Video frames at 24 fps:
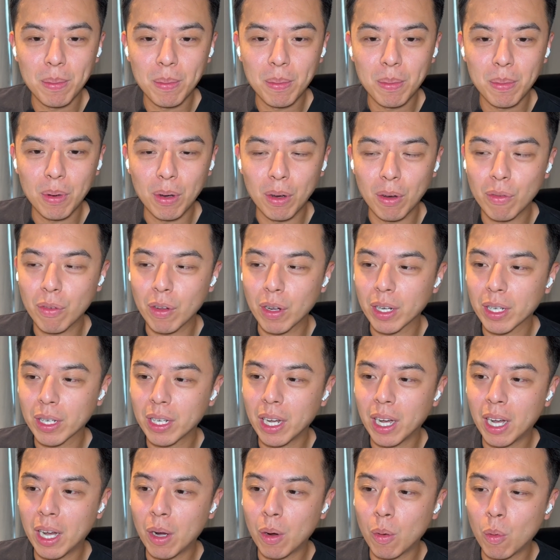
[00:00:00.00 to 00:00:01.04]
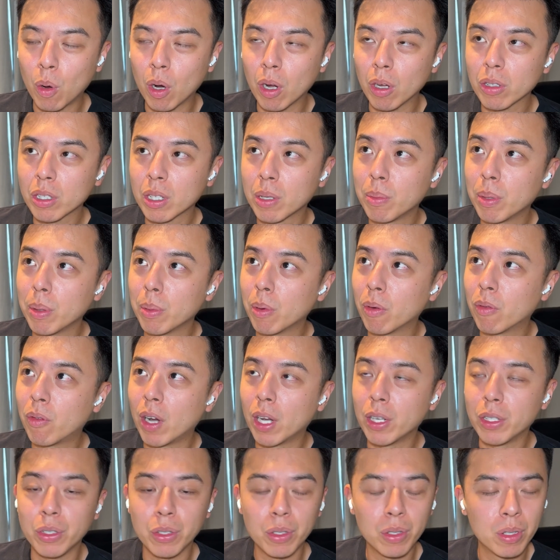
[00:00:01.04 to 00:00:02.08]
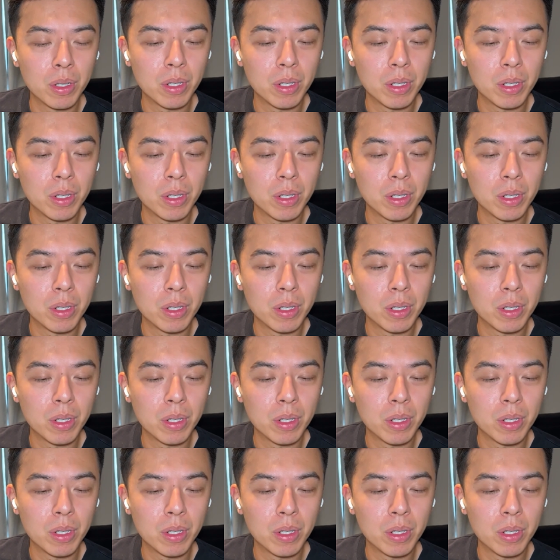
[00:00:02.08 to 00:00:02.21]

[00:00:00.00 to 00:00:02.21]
Perfect. Where else can people find you?